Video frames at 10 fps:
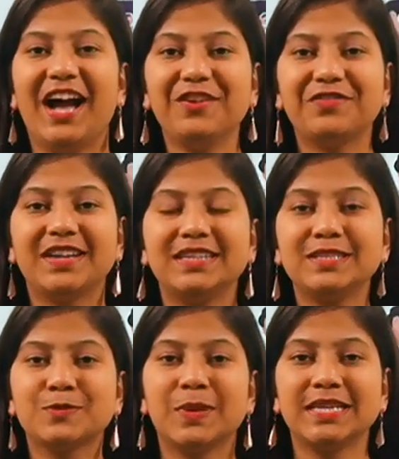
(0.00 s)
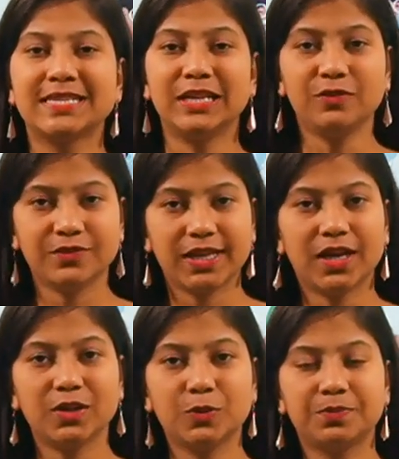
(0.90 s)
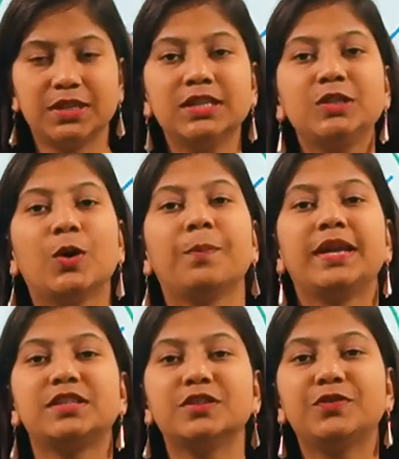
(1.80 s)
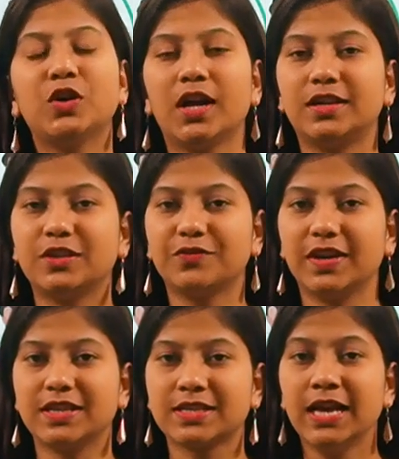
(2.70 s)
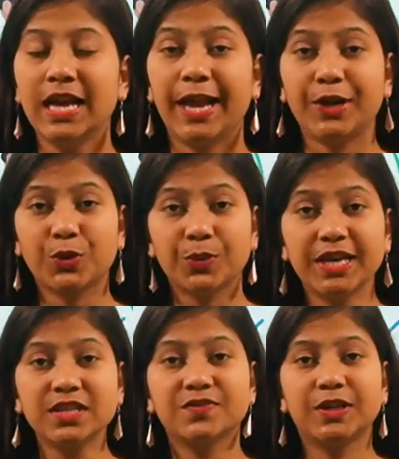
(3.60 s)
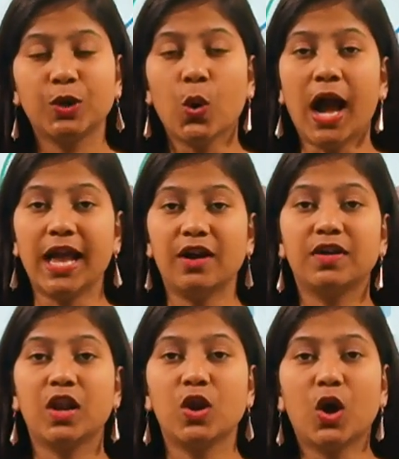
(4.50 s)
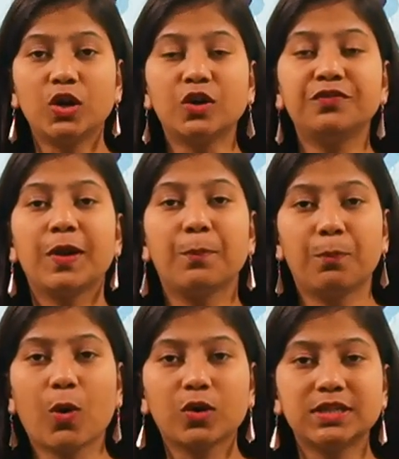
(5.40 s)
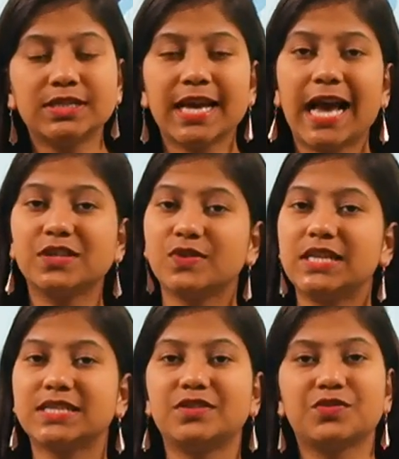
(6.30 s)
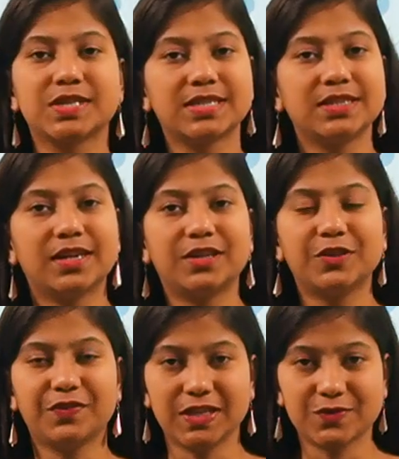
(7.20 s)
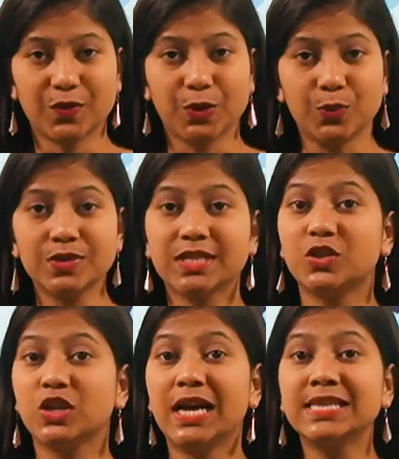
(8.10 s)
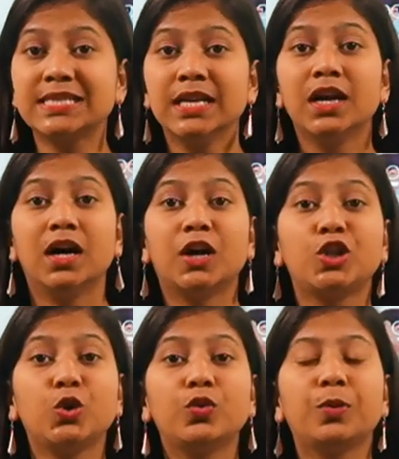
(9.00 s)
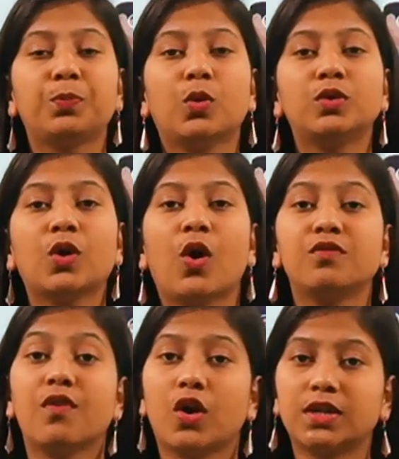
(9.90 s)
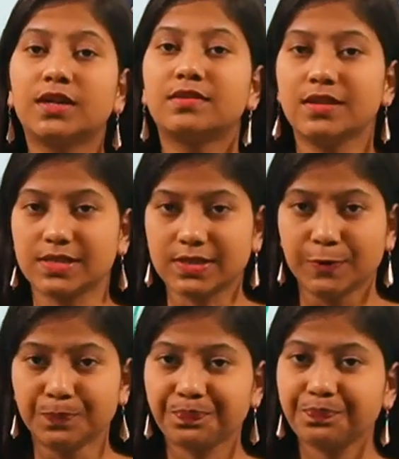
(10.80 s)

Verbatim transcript: Hi friends, myself Neha Gupta, your mentor for current affairs. In today's video, I have a lot of important as well as interesting current affairs for you, such as a new report on water risk,